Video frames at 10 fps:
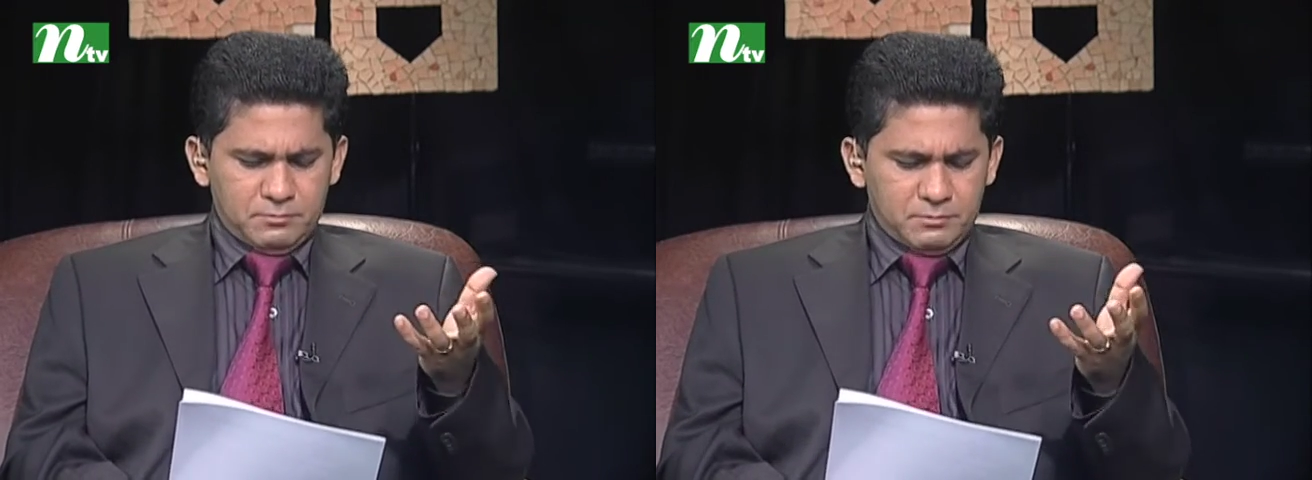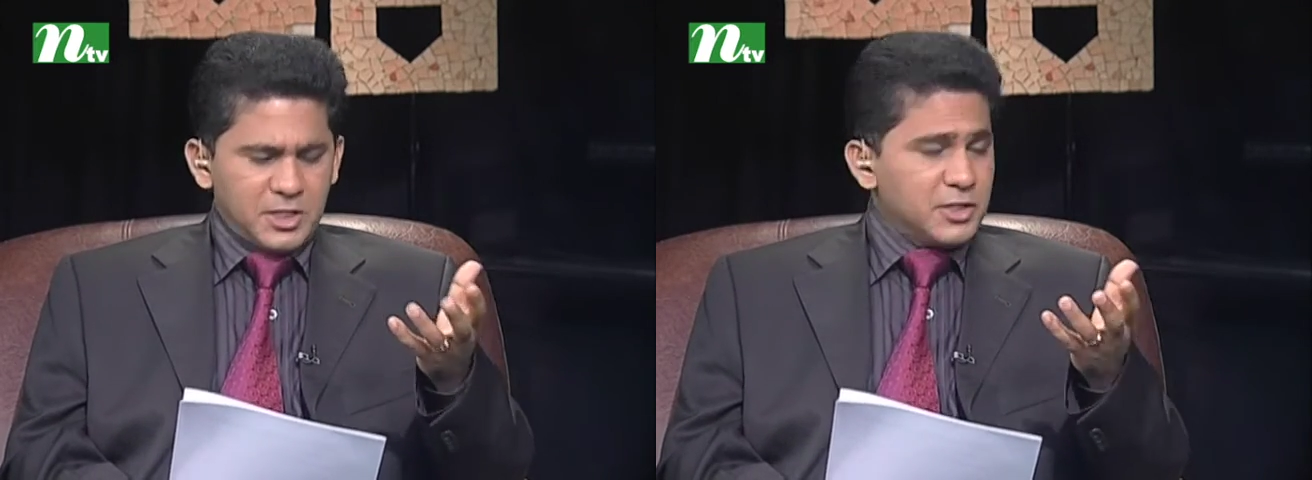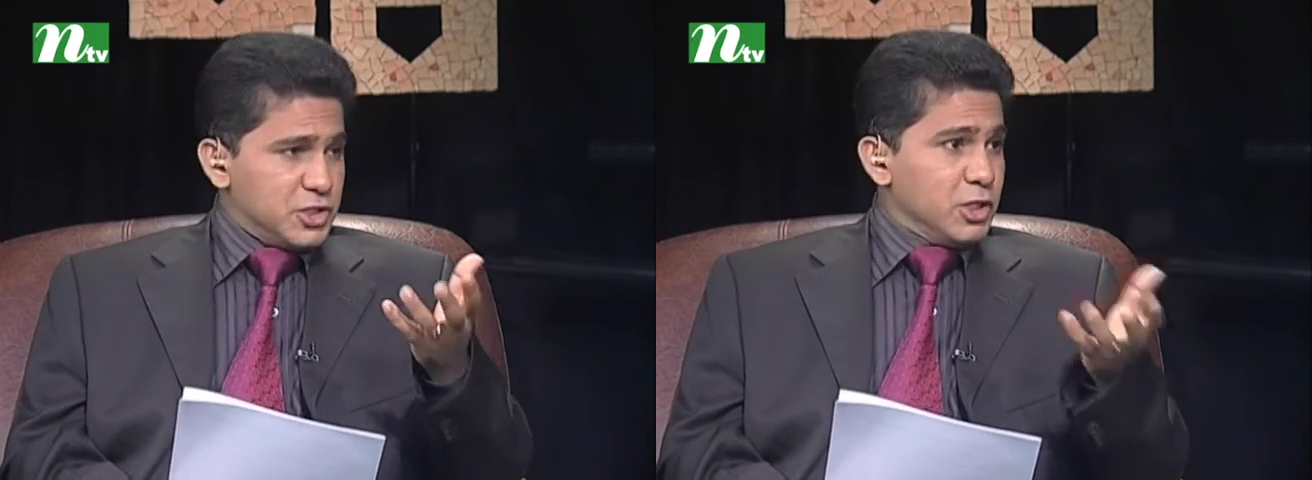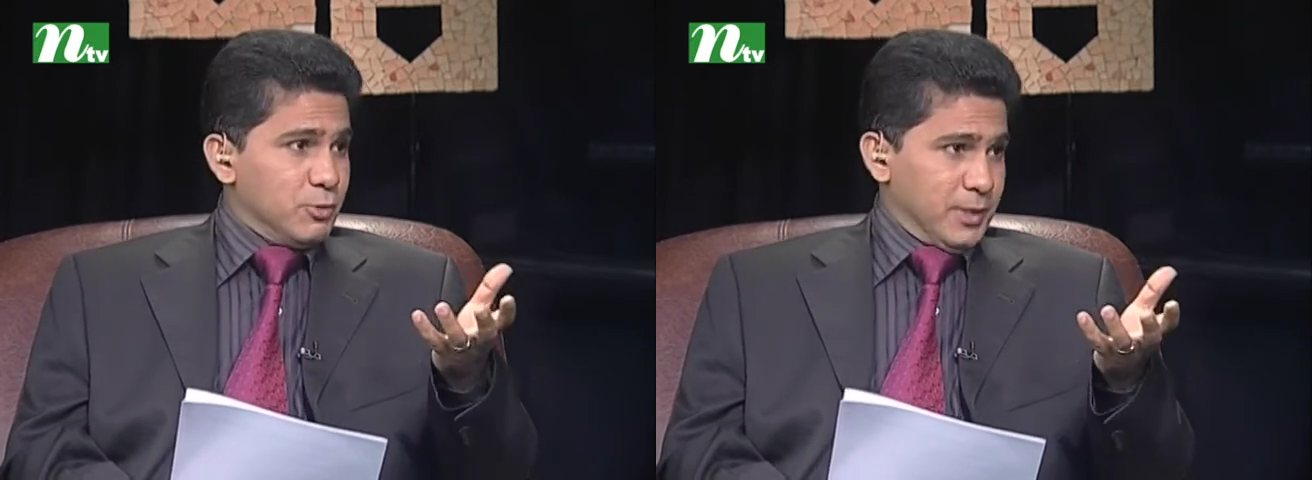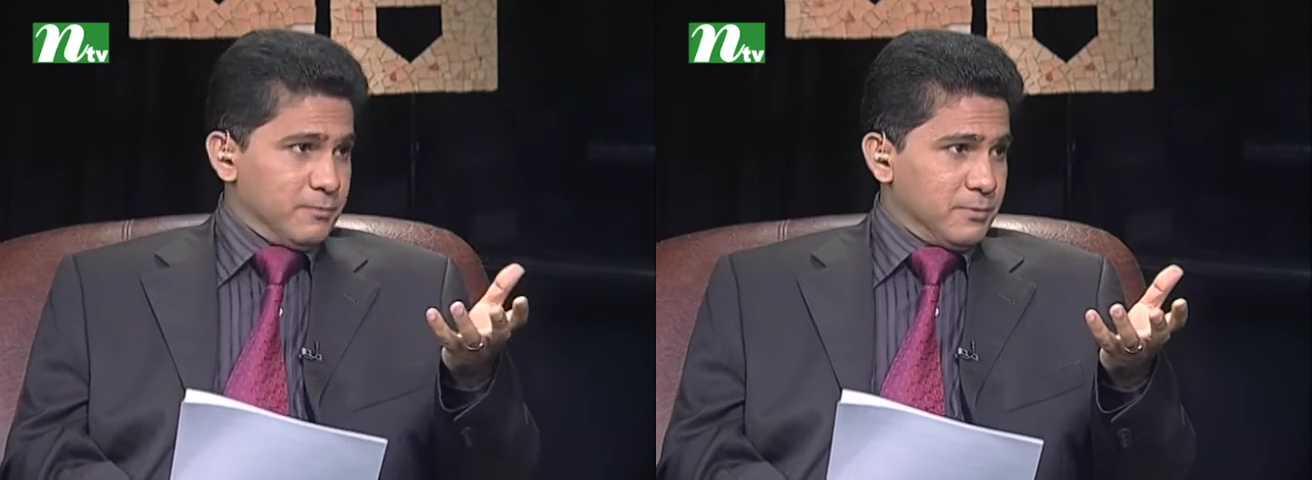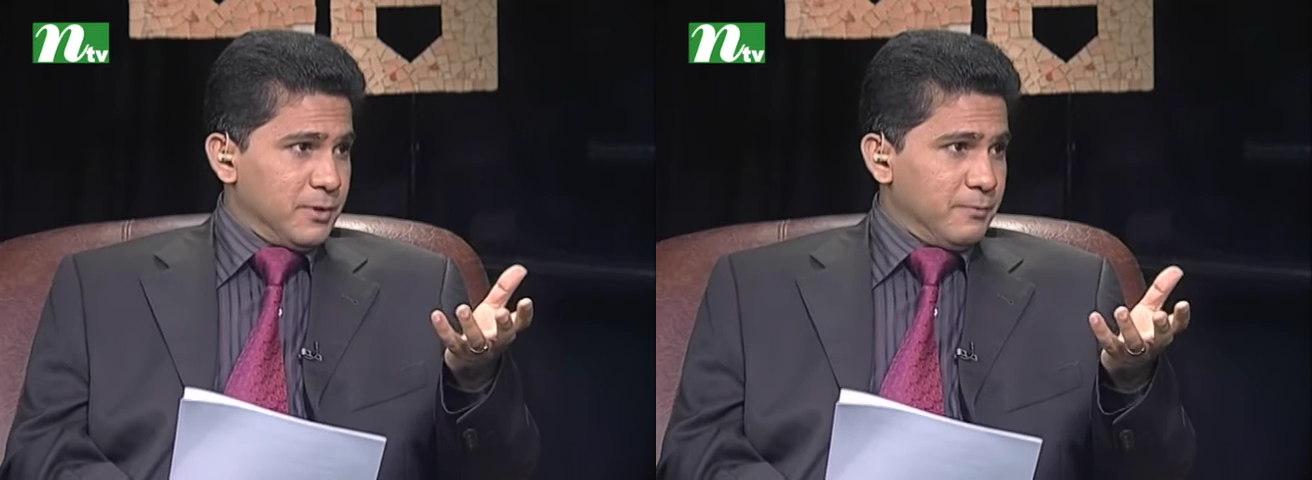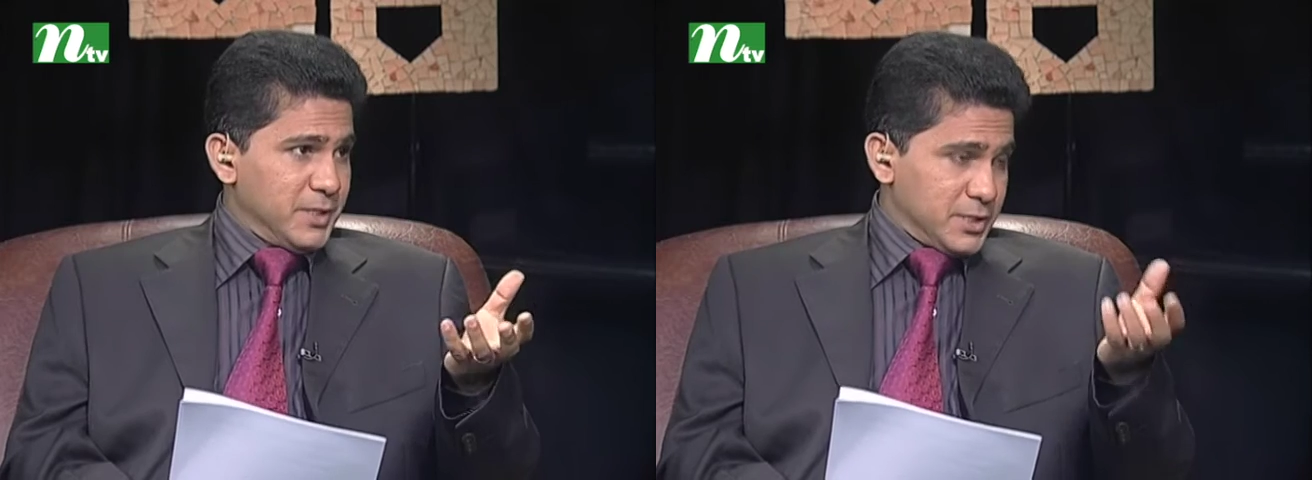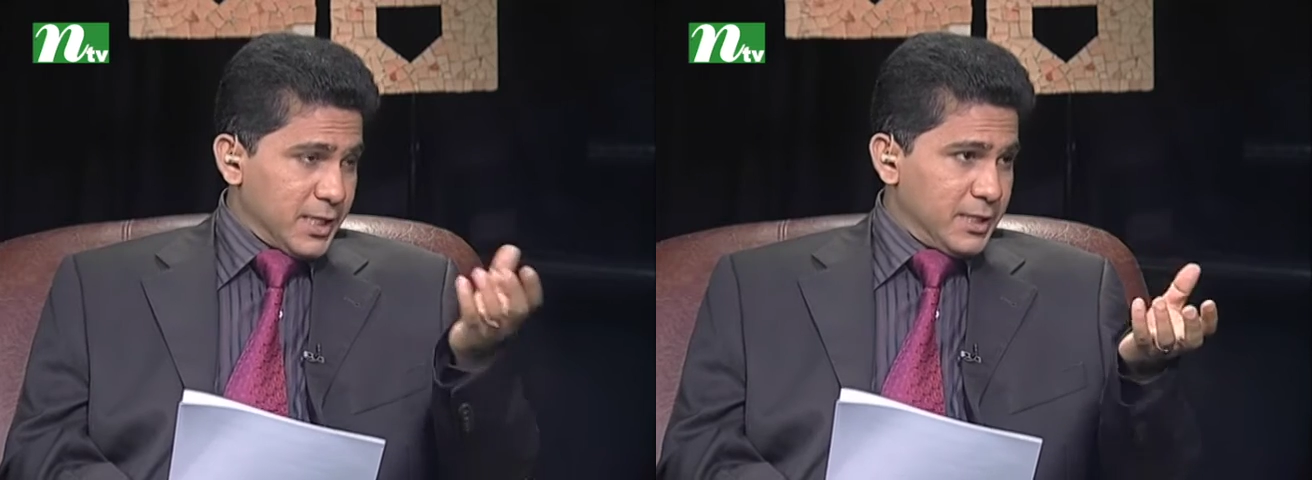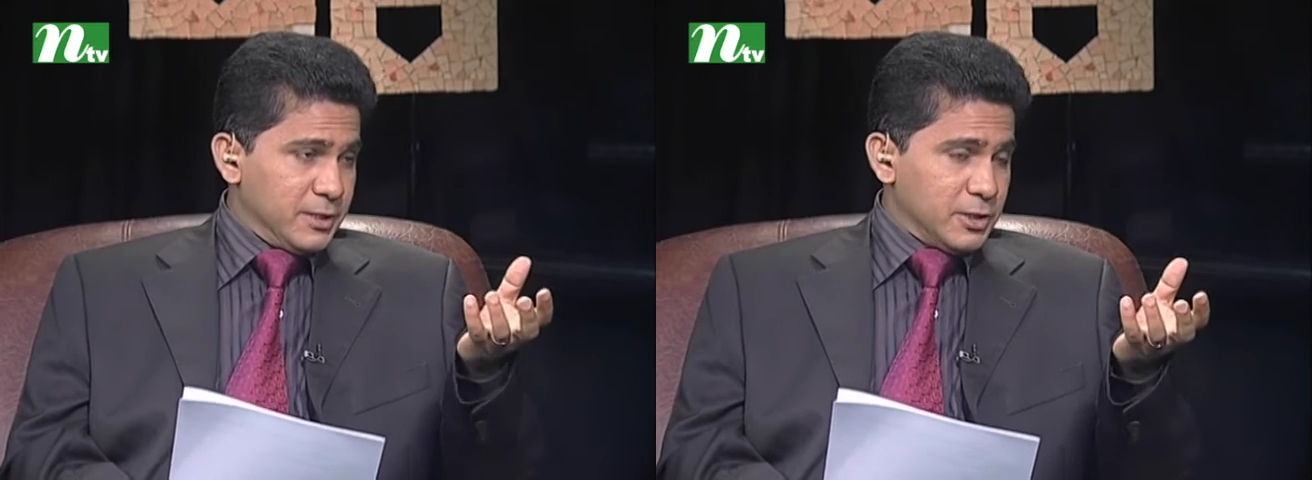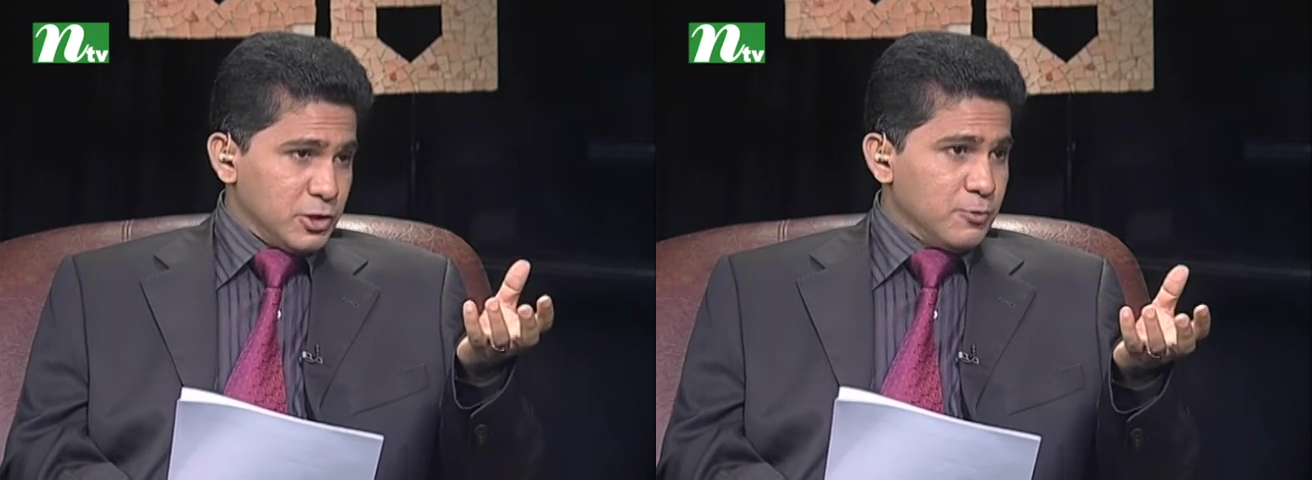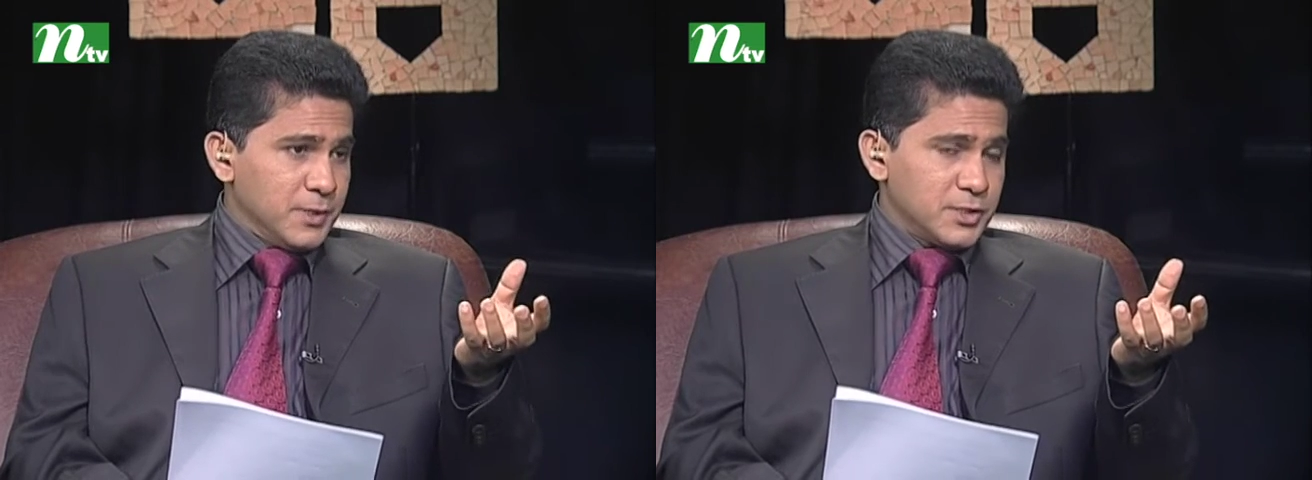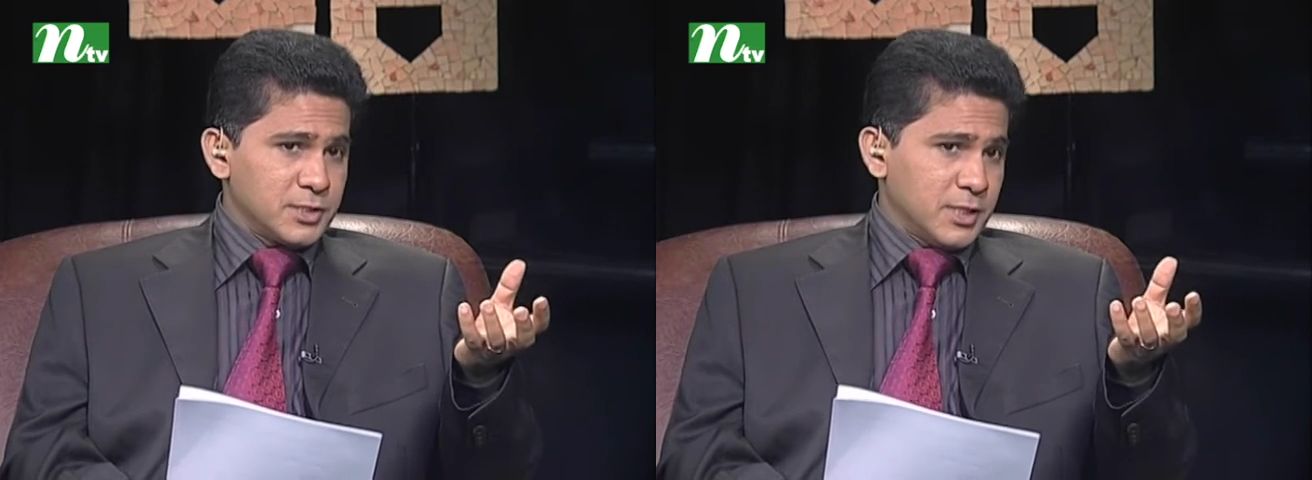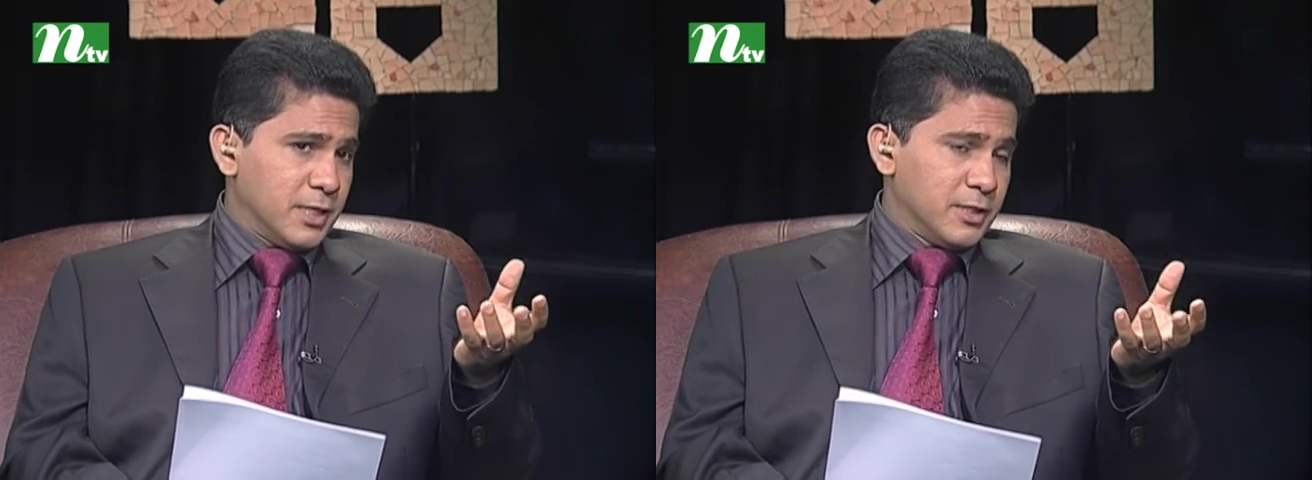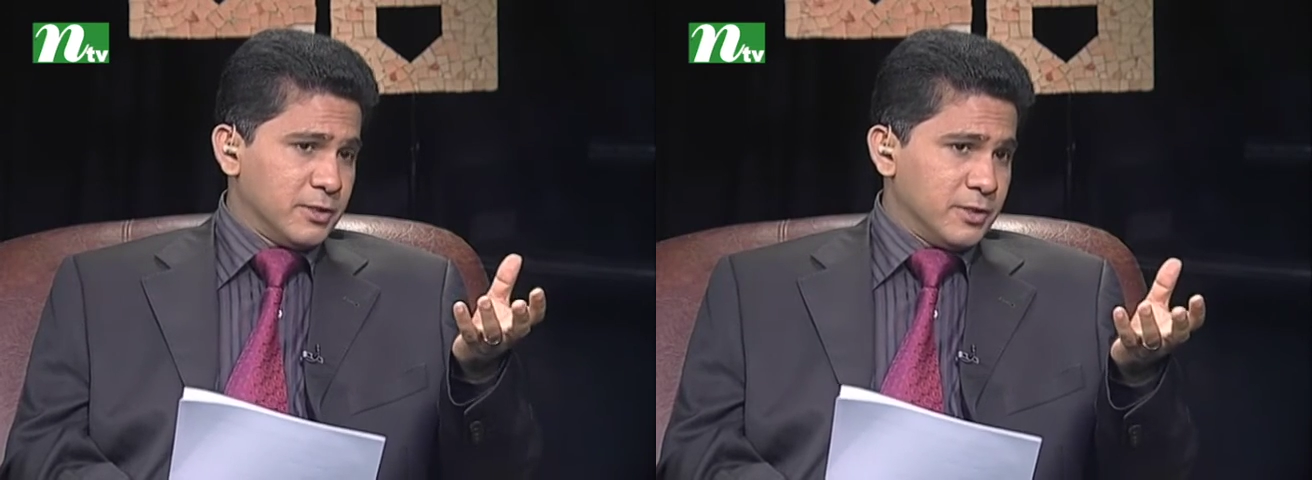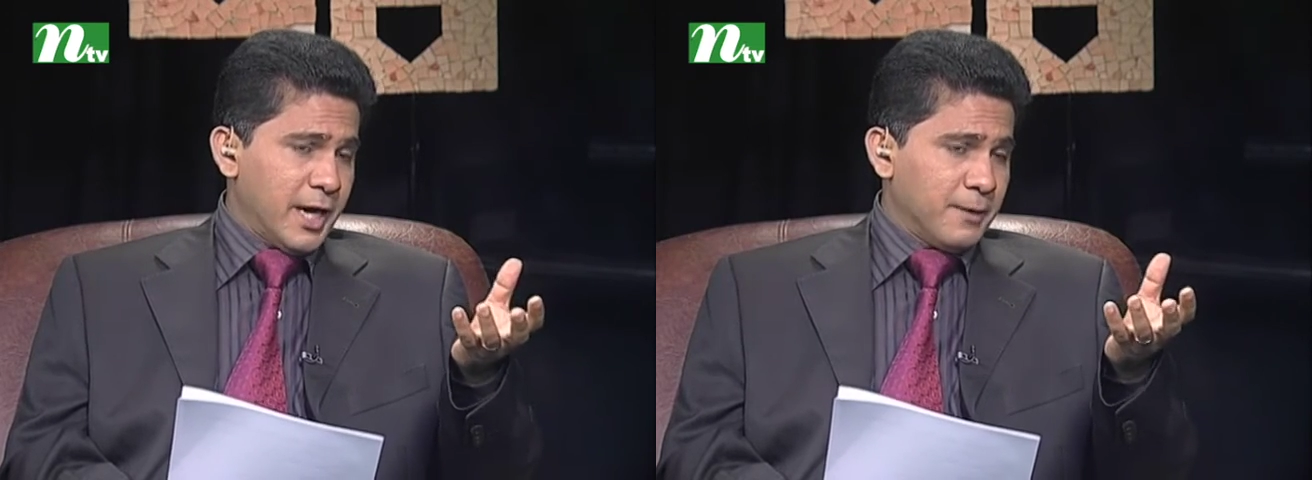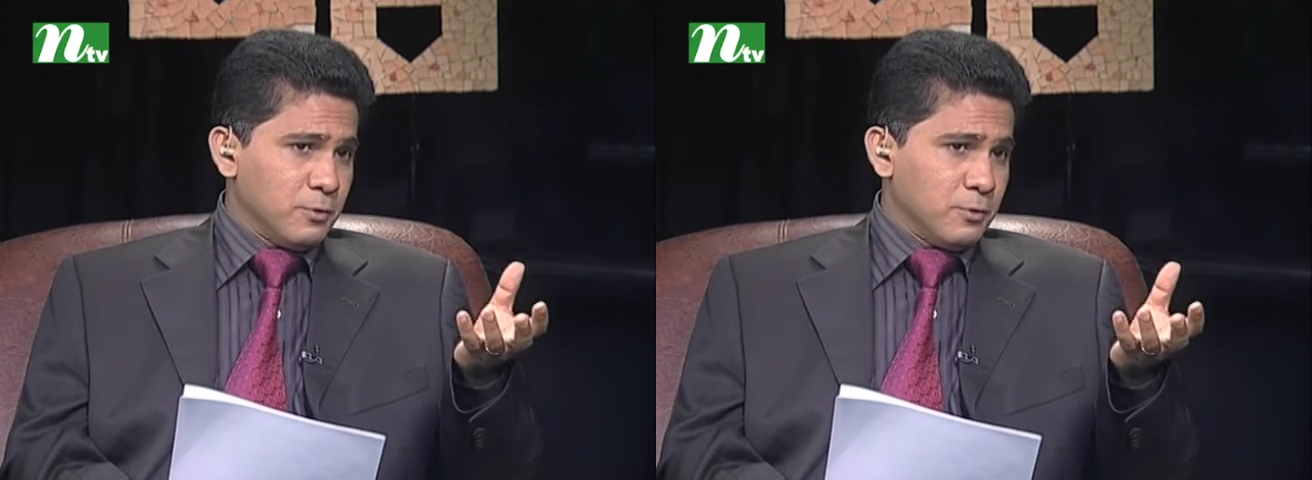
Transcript: their children, basically the children's, they have